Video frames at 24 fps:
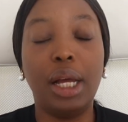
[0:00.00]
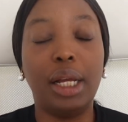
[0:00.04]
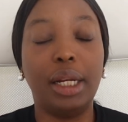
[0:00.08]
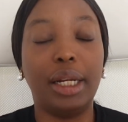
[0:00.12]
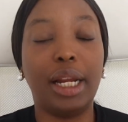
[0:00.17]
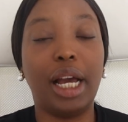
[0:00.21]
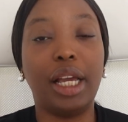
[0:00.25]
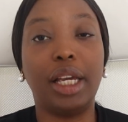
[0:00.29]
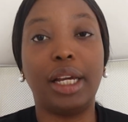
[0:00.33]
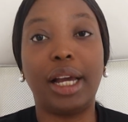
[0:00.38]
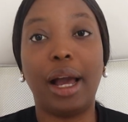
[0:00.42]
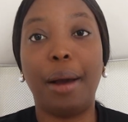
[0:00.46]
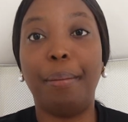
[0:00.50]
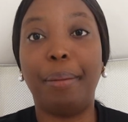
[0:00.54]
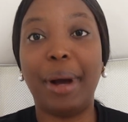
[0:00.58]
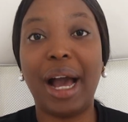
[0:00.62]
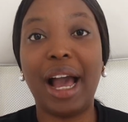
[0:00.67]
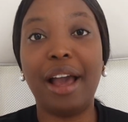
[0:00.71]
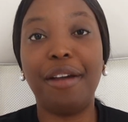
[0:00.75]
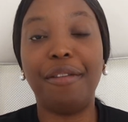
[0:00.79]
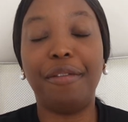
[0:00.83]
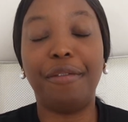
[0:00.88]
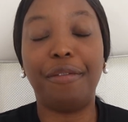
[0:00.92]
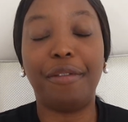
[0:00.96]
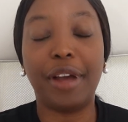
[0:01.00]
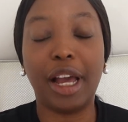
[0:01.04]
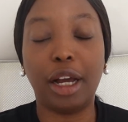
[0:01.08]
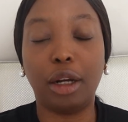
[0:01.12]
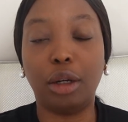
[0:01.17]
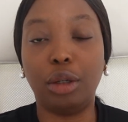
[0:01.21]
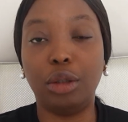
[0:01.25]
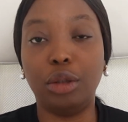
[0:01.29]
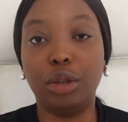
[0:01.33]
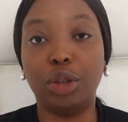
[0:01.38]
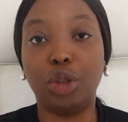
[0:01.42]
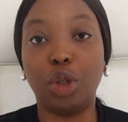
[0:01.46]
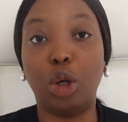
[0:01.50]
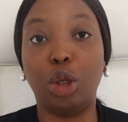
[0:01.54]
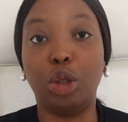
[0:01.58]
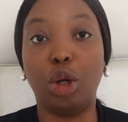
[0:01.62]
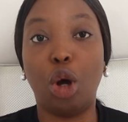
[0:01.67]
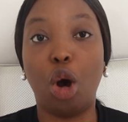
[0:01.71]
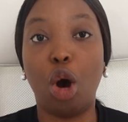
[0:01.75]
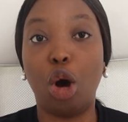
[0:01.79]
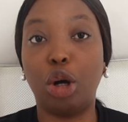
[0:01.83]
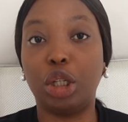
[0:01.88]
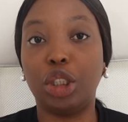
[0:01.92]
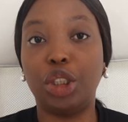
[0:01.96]
Now, you can buy vehicles on
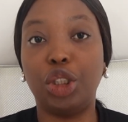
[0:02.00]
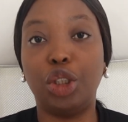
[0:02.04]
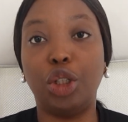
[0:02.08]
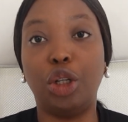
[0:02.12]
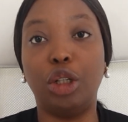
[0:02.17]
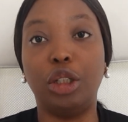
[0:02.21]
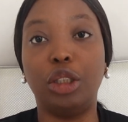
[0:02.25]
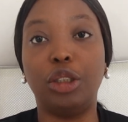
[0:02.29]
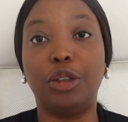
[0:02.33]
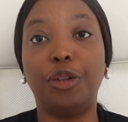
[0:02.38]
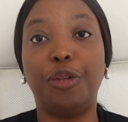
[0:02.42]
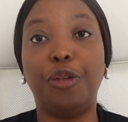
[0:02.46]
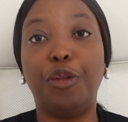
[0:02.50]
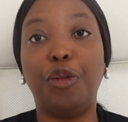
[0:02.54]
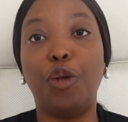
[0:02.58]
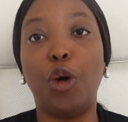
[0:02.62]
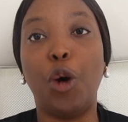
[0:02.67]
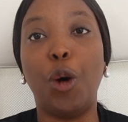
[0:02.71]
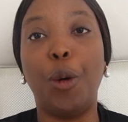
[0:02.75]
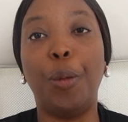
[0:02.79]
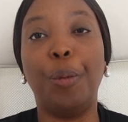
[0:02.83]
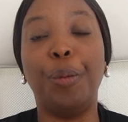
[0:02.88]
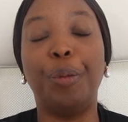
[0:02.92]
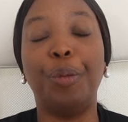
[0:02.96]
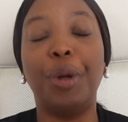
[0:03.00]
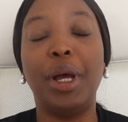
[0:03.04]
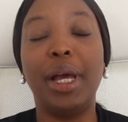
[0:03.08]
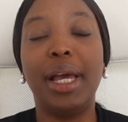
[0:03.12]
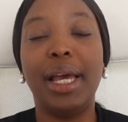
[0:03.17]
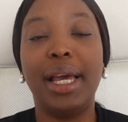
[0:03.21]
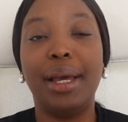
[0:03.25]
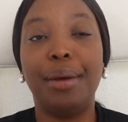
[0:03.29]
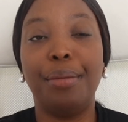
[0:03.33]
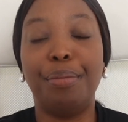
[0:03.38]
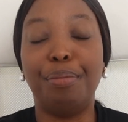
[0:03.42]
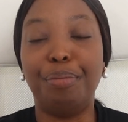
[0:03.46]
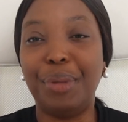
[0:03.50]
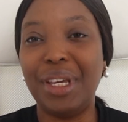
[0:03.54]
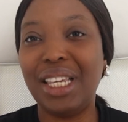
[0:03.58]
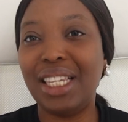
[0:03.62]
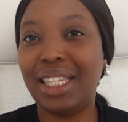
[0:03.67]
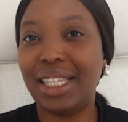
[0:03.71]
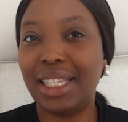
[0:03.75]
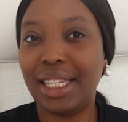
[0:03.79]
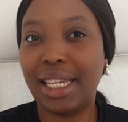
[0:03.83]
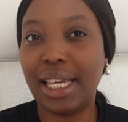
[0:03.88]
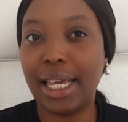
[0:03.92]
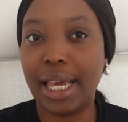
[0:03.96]
auctions from
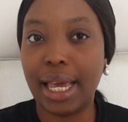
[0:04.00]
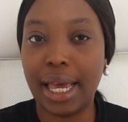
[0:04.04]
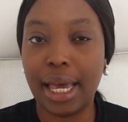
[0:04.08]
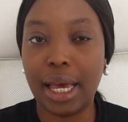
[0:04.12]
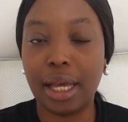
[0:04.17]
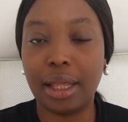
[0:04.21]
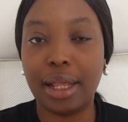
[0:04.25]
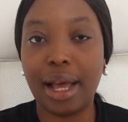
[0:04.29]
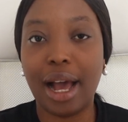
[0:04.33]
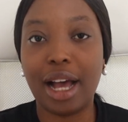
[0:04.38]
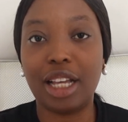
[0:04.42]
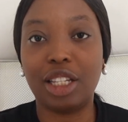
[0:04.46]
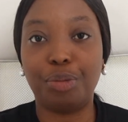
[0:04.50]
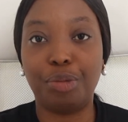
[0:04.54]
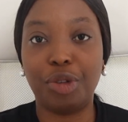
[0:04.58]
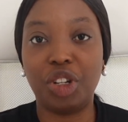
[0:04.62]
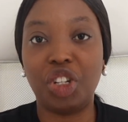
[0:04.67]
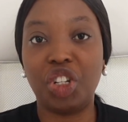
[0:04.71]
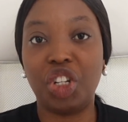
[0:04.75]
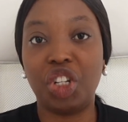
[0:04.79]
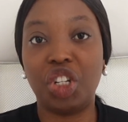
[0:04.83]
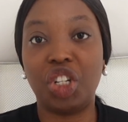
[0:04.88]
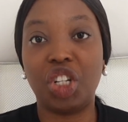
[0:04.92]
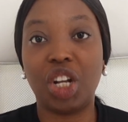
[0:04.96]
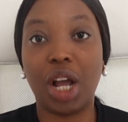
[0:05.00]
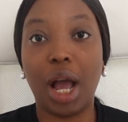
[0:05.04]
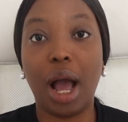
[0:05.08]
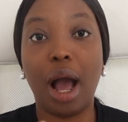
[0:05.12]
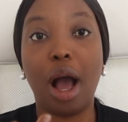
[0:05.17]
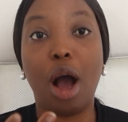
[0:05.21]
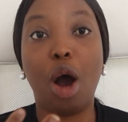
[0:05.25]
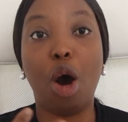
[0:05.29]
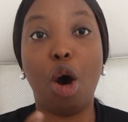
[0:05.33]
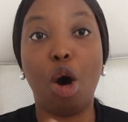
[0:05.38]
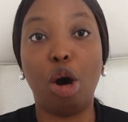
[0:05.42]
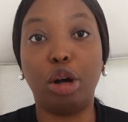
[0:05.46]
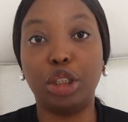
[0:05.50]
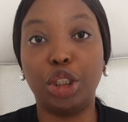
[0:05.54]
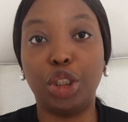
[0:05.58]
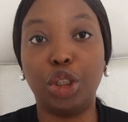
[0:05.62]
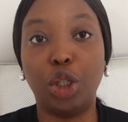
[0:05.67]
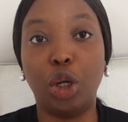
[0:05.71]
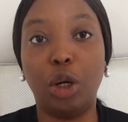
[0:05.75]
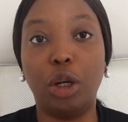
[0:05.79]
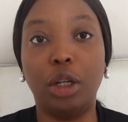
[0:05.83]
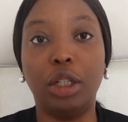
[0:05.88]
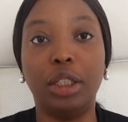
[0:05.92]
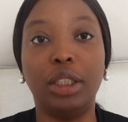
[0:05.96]
BCA, that's British Car
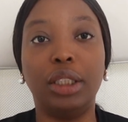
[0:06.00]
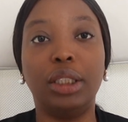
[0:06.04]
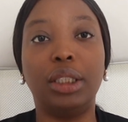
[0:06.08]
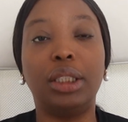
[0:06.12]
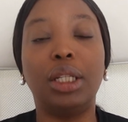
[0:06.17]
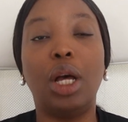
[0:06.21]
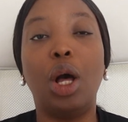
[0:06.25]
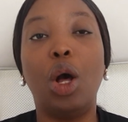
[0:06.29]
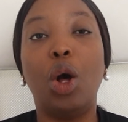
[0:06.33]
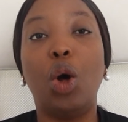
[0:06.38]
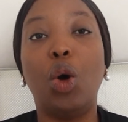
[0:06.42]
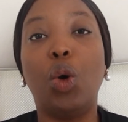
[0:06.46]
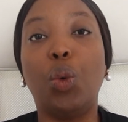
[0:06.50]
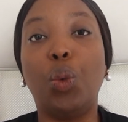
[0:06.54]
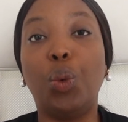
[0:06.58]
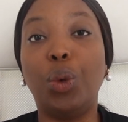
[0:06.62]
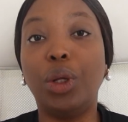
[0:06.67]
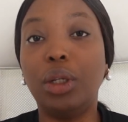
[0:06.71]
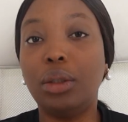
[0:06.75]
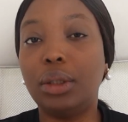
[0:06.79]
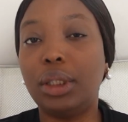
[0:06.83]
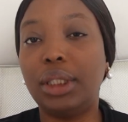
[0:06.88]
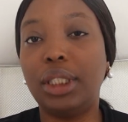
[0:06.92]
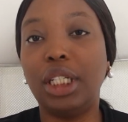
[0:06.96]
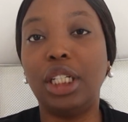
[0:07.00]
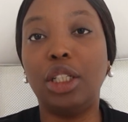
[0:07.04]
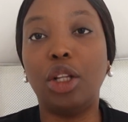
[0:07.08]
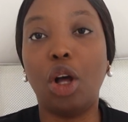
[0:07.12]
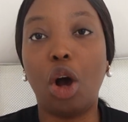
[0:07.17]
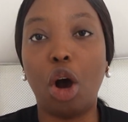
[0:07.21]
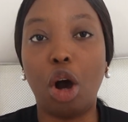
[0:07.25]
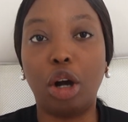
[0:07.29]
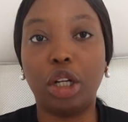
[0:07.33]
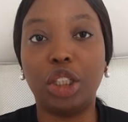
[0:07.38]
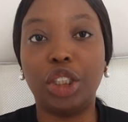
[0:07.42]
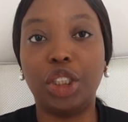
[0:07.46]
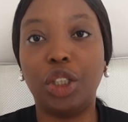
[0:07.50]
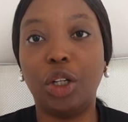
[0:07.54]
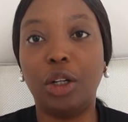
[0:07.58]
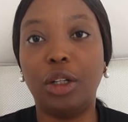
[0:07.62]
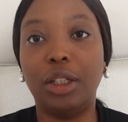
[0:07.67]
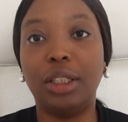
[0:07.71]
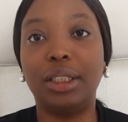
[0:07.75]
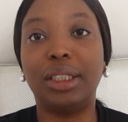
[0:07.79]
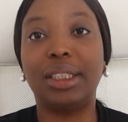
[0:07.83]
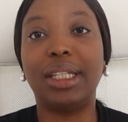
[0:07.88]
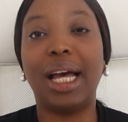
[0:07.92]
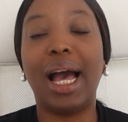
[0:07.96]
Auctions, Wilson
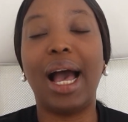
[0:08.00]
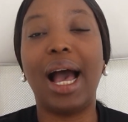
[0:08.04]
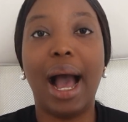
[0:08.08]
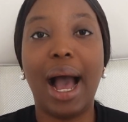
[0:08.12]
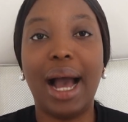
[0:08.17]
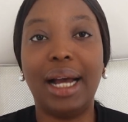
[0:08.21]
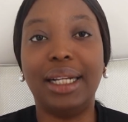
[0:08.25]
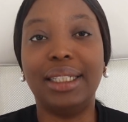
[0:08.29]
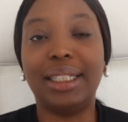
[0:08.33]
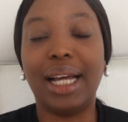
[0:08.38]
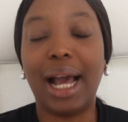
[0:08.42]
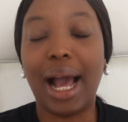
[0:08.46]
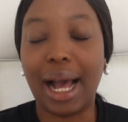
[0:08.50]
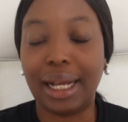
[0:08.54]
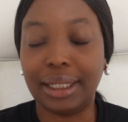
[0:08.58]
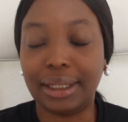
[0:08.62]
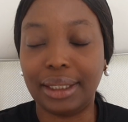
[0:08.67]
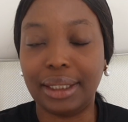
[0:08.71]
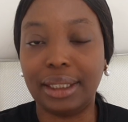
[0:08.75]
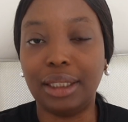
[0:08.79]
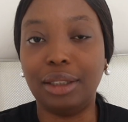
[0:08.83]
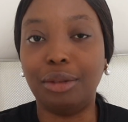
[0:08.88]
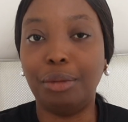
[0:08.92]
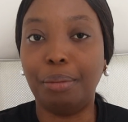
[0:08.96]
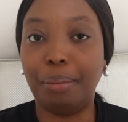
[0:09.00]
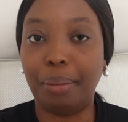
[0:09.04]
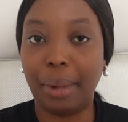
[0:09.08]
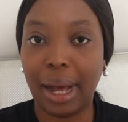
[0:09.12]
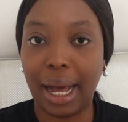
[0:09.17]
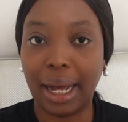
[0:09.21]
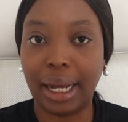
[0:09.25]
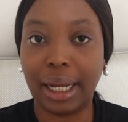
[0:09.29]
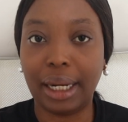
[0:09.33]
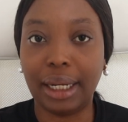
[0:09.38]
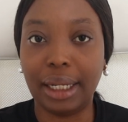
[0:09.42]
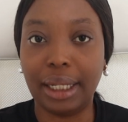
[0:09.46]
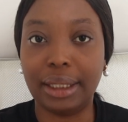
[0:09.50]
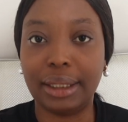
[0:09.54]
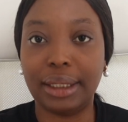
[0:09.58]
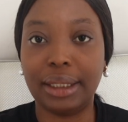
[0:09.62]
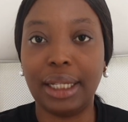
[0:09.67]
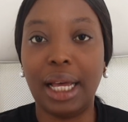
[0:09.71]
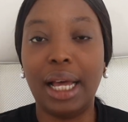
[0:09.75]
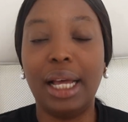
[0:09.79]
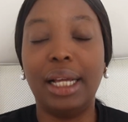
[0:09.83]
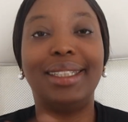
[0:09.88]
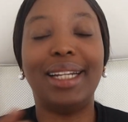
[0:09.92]
Auctions, and Aston Barclays.